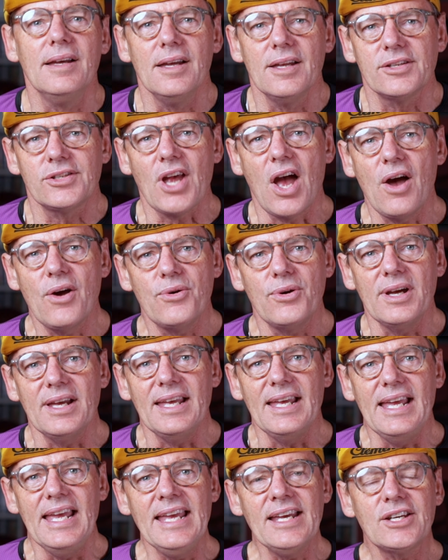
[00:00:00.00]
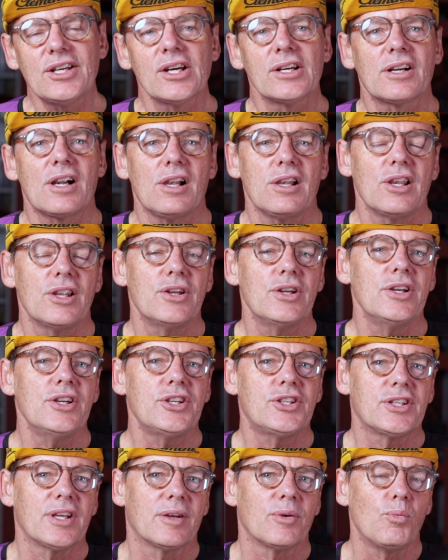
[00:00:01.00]
So In
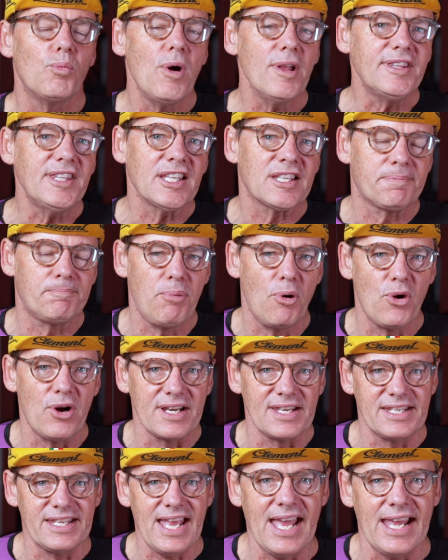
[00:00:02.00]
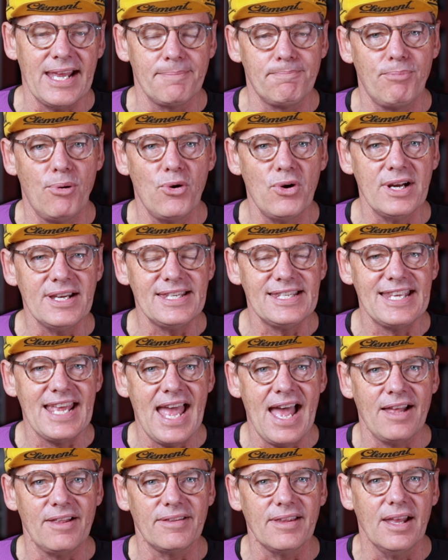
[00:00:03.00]
conclusion, what this points it points
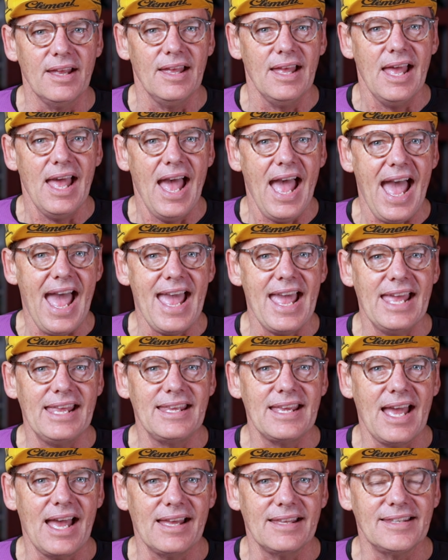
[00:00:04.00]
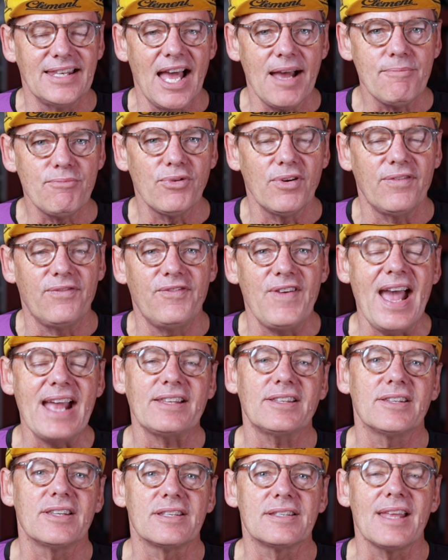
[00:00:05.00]
out a number of
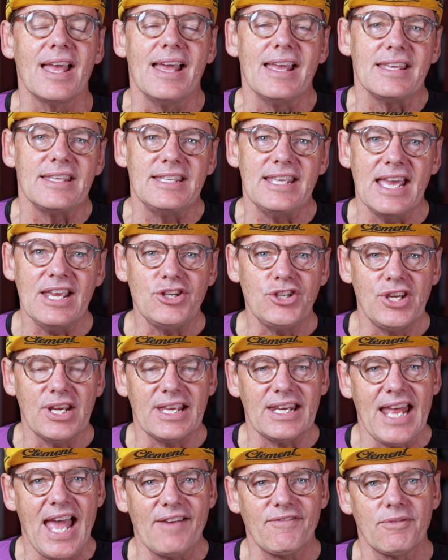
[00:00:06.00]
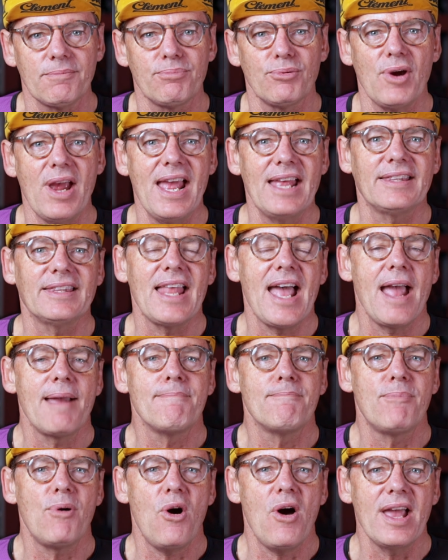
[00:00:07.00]
factors. Yes, you can have a brand
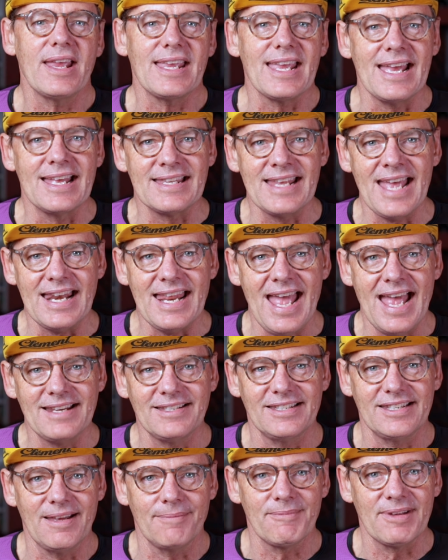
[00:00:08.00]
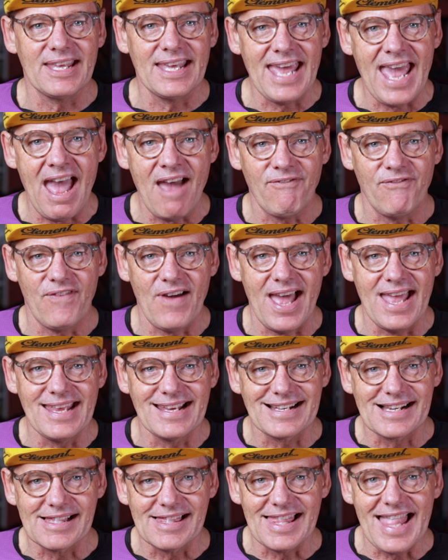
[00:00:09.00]
name bike and that has some cafe
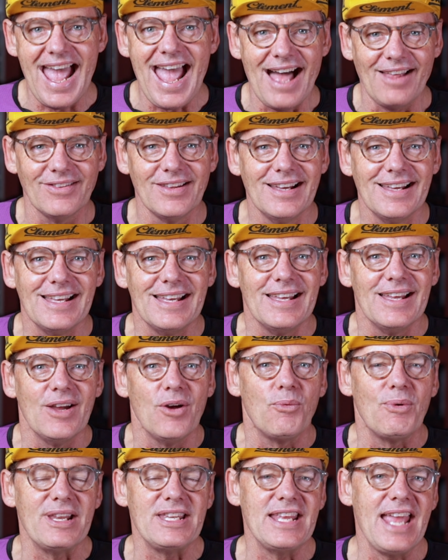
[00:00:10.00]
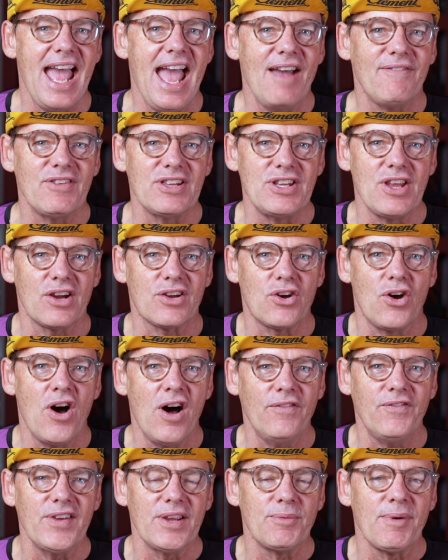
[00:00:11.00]
clout when you're having your
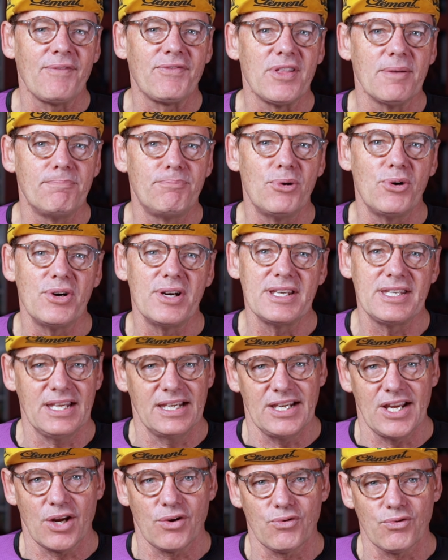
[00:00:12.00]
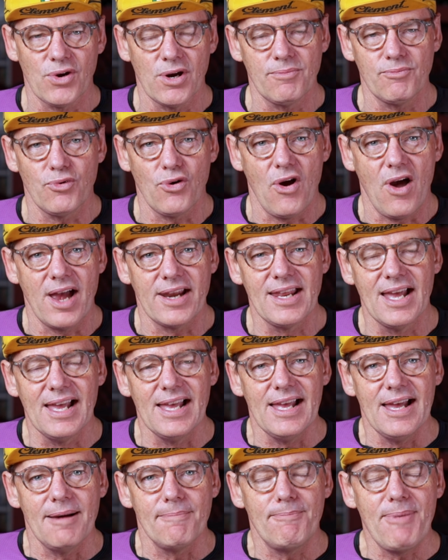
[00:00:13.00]
coffee with the boys in your group ride.
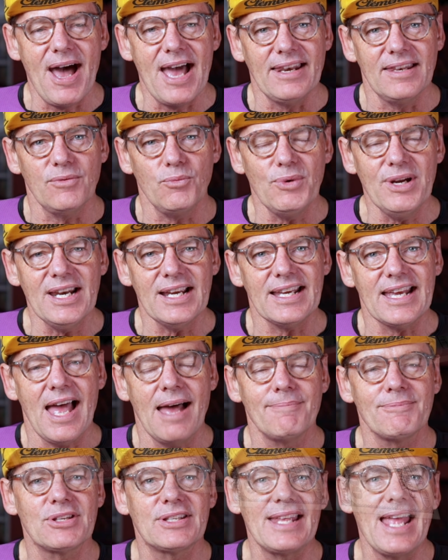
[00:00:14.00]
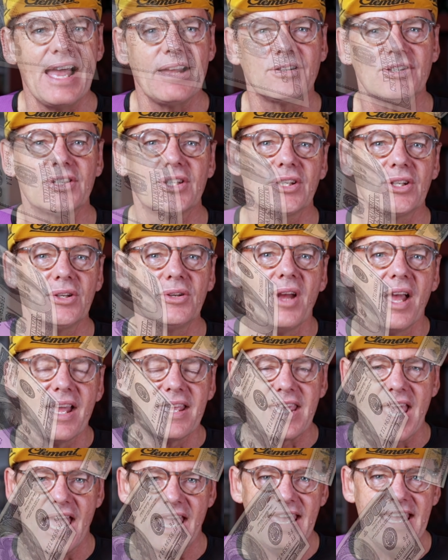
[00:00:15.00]
But when it comes down to
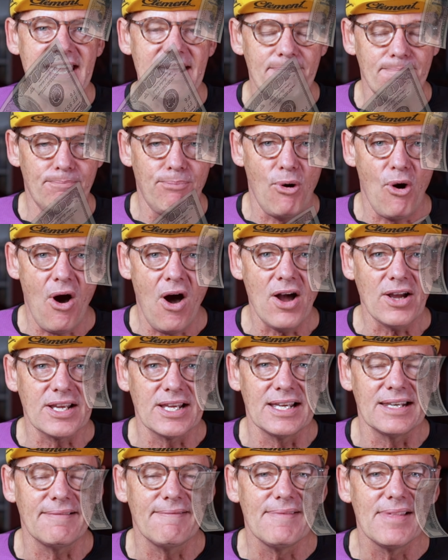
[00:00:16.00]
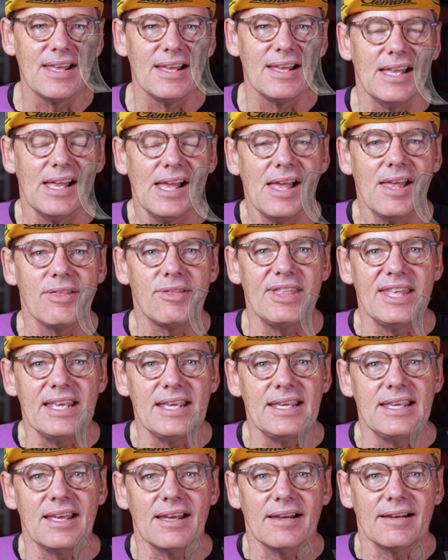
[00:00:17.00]
your hip pocket,
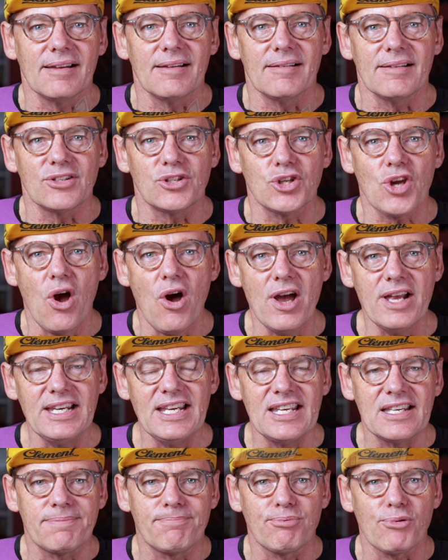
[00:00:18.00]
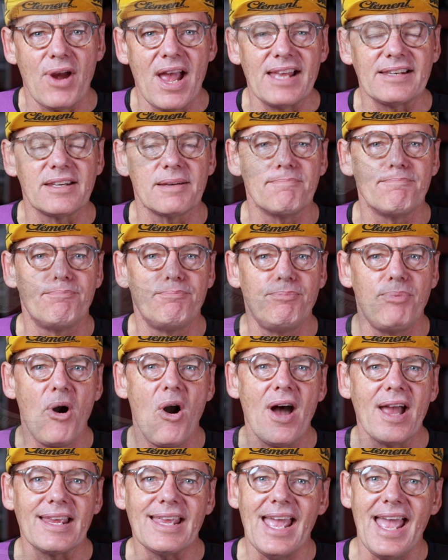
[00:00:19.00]
the Chinese branded
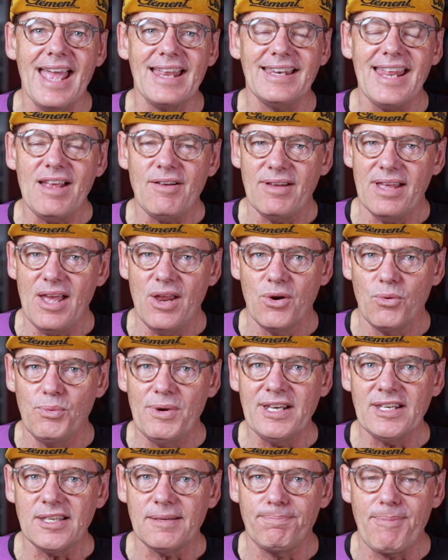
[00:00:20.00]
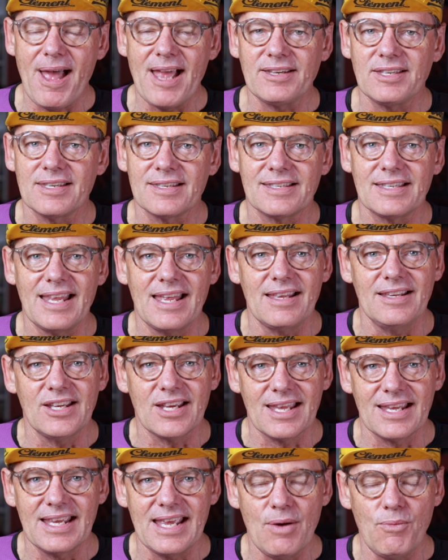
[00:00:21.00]
bike, and a Windspace is that you
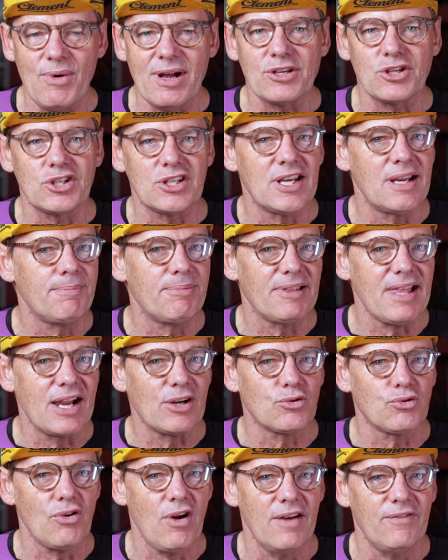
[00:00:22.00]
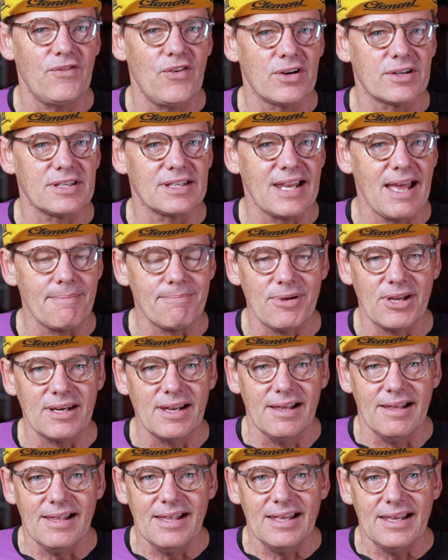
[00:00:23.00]
can get ones cheaper like Trifox and that, but
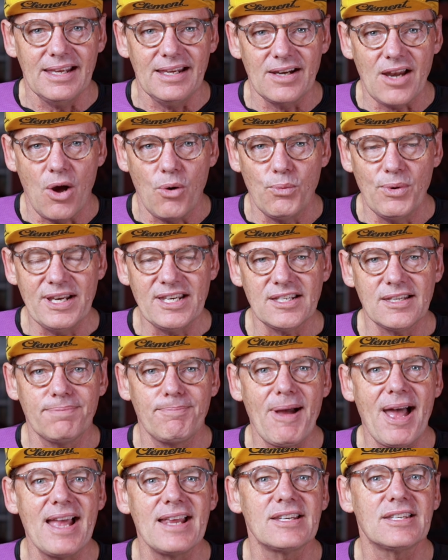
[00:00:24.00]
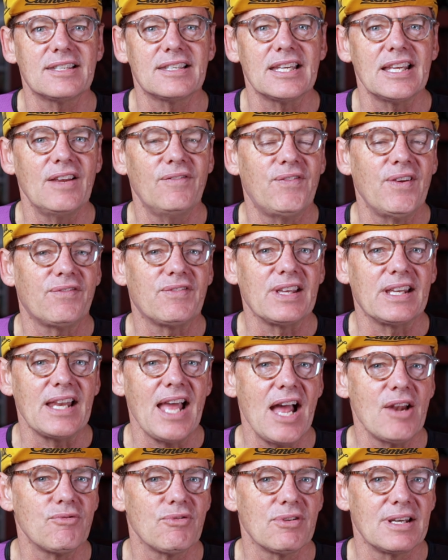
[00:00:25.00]
you know, a Windspace
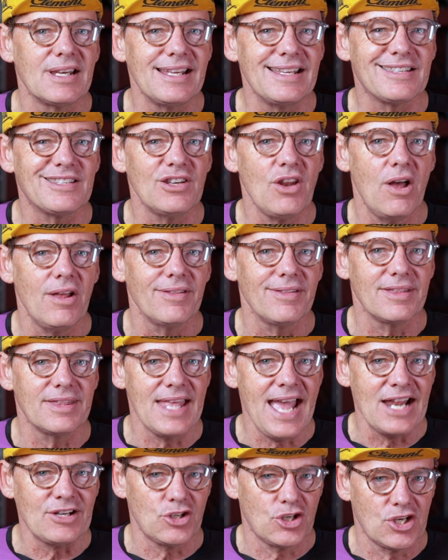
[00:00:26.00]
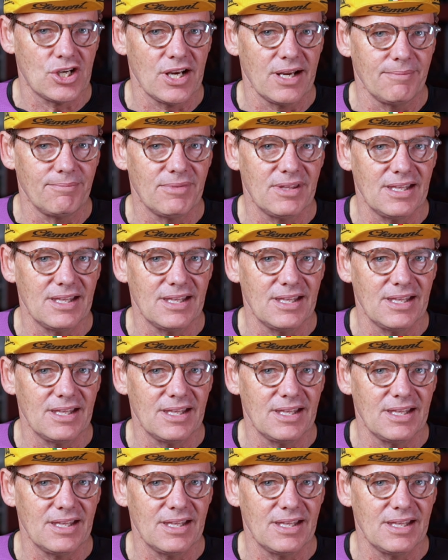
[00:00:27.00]
T1500 is not that cheap.